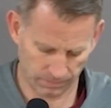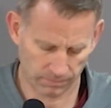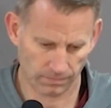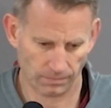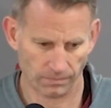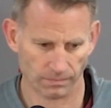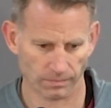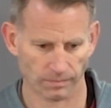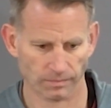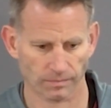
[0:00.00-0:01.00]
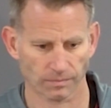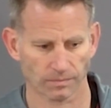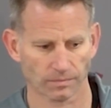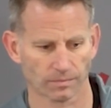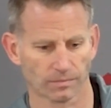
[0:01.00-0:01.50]
have you seen the guys
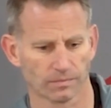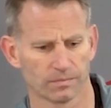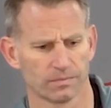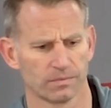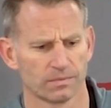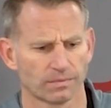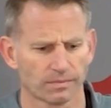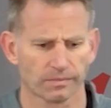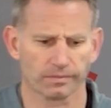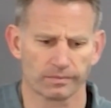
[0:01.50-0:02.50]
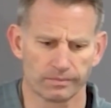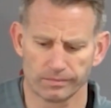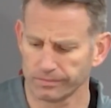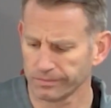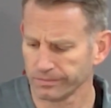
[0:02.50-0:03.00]
respond in practice to maybe do the same?
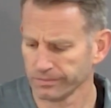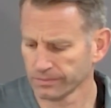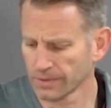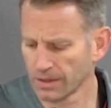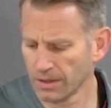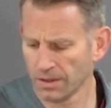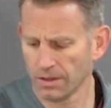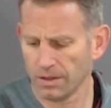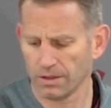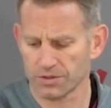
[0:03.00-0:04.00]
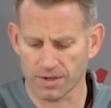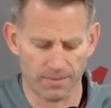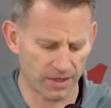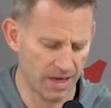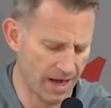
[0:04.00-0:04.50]
some of
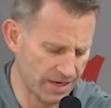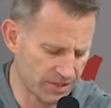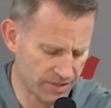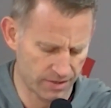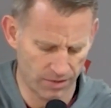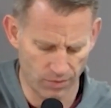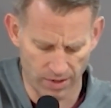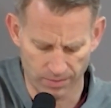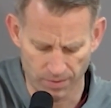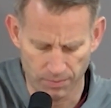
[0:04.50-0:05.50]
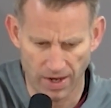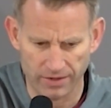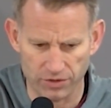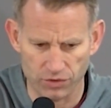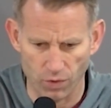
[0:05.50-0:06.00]
the guys, uh, and we
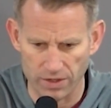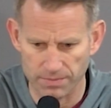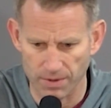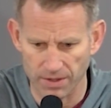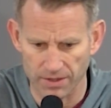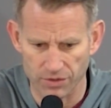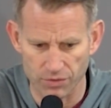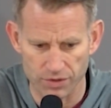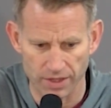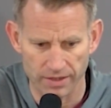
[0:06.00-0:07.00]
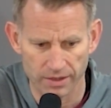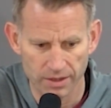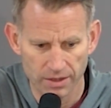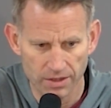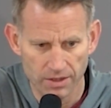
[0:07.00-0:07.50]
practiced twice Monday, Tuesday.
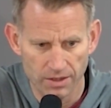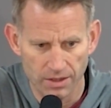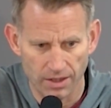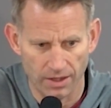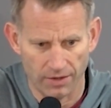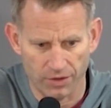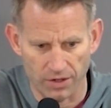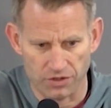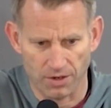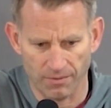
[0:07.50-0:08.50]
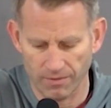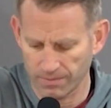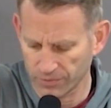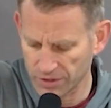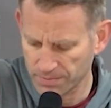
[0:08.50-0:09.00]
I thought some of
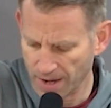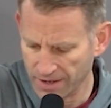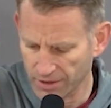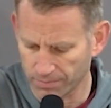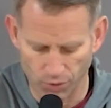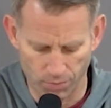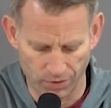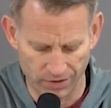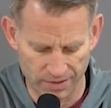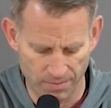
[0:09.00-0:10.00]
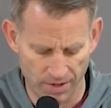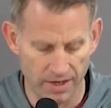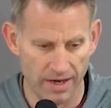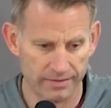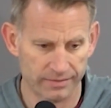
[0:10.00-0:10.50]
them responded appropriately
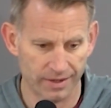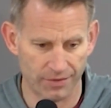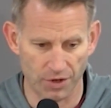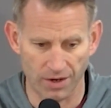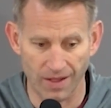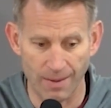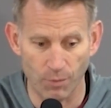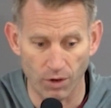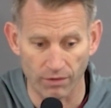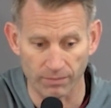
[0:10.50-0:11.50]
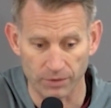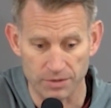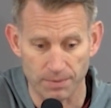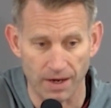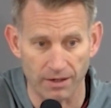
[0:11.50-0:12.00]
Monday. I thought a lot more of them
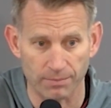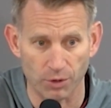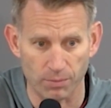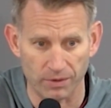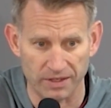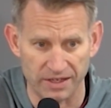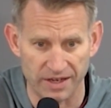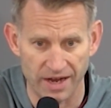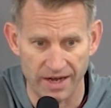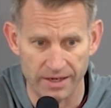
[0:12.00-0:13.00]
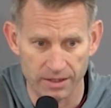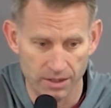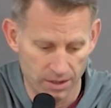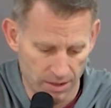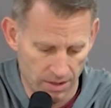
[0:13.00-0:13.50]
responded appropriately today.
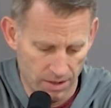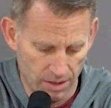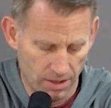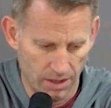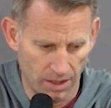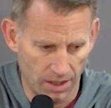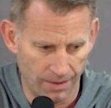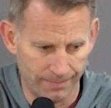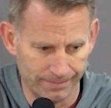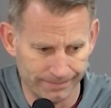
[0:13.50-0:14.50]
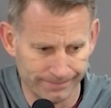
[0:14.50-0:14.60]
Um,